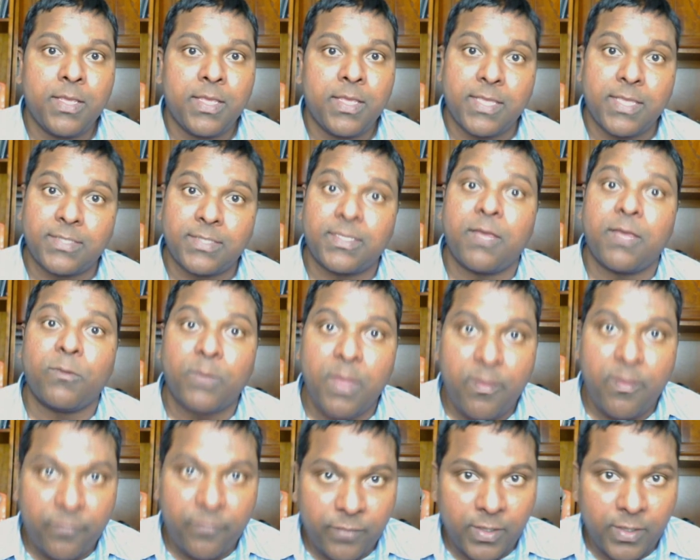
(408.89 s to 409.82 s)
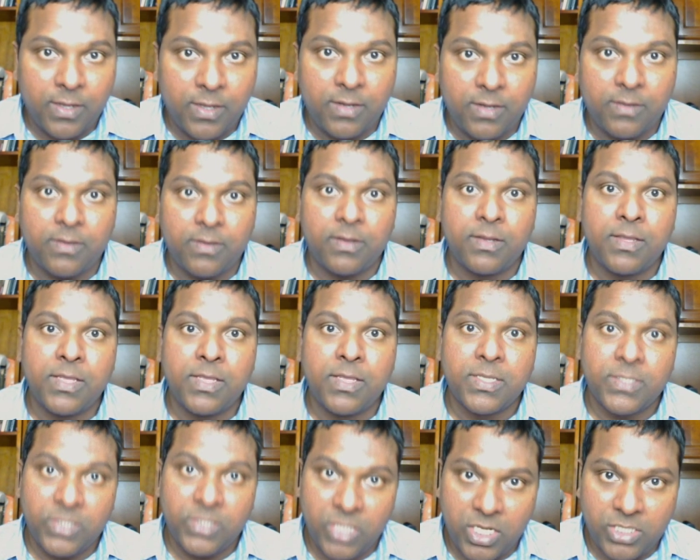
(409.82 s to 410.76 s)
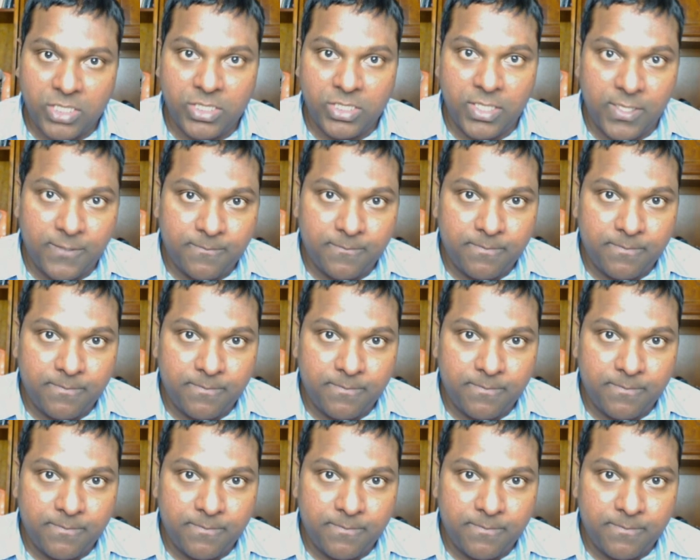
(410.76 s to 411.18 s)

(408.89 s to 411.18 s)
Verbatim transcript: a South African surgeon.